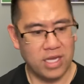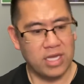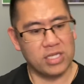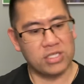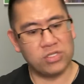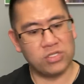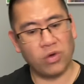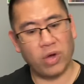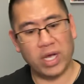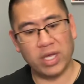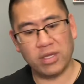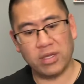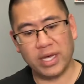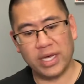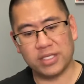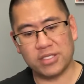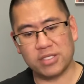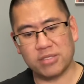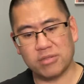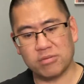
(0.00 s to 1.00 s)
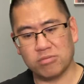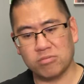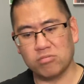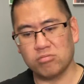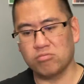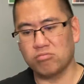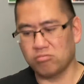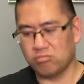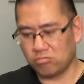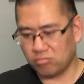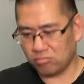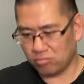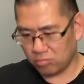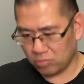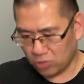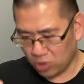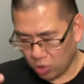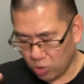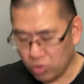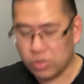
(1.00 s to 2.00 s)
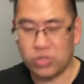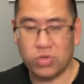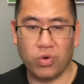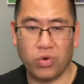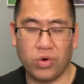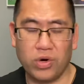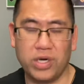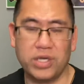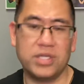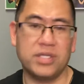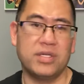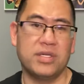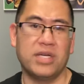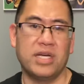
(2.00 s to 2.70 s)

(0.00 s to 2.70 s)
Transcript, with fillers: So I liked who scored.